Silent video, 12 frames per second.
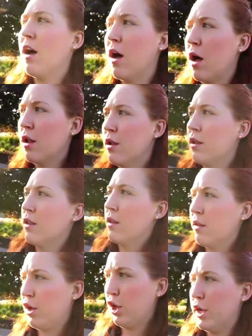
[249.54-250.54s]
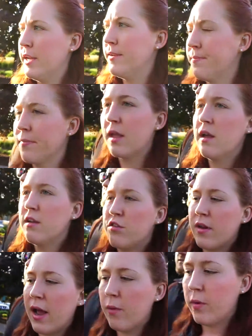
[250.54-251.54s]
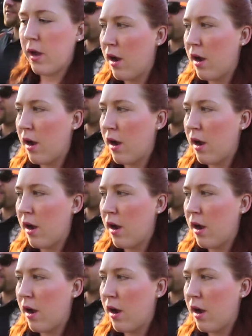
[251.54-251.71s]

All good. So now we